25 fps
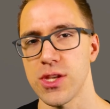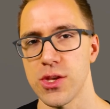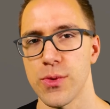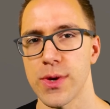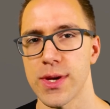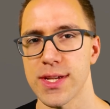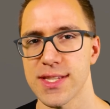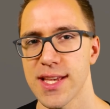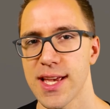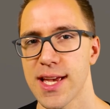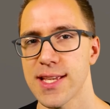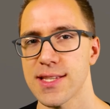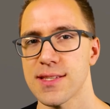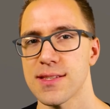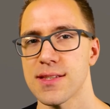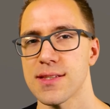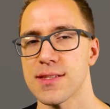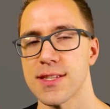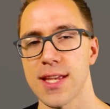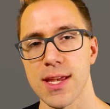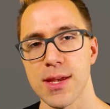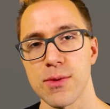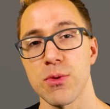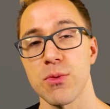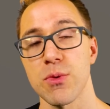U S S,
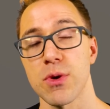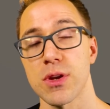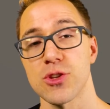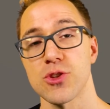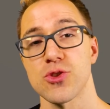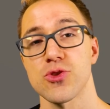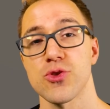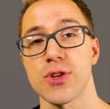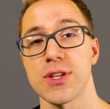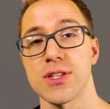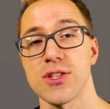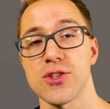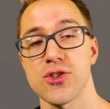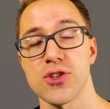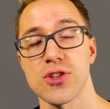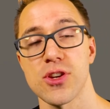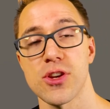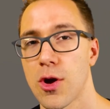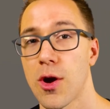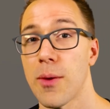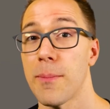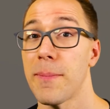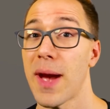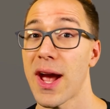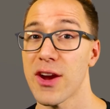saying we want to transition
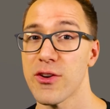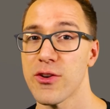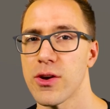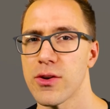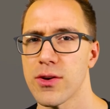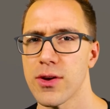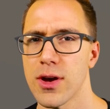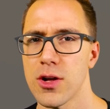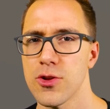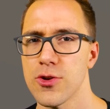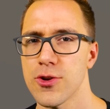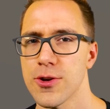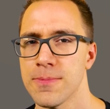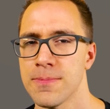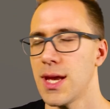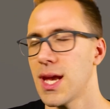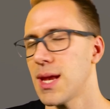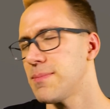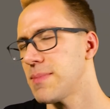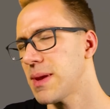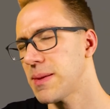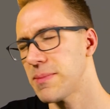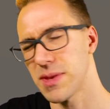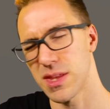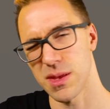our background color
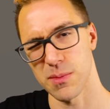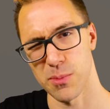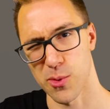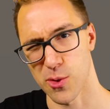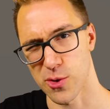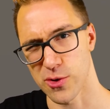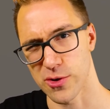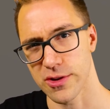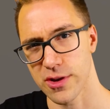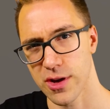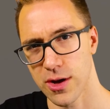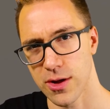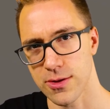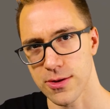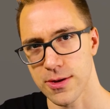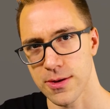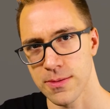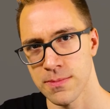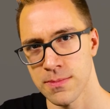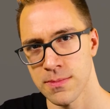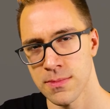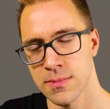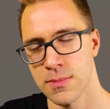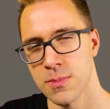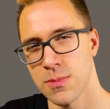and maybe the border color.
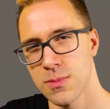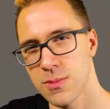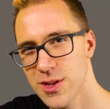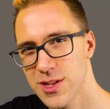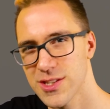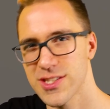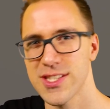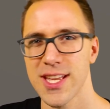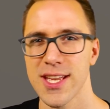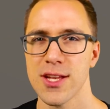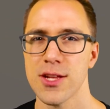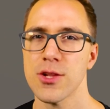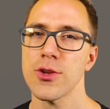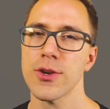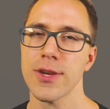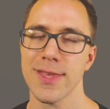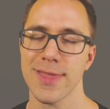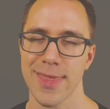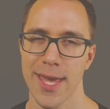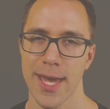Let's take a look at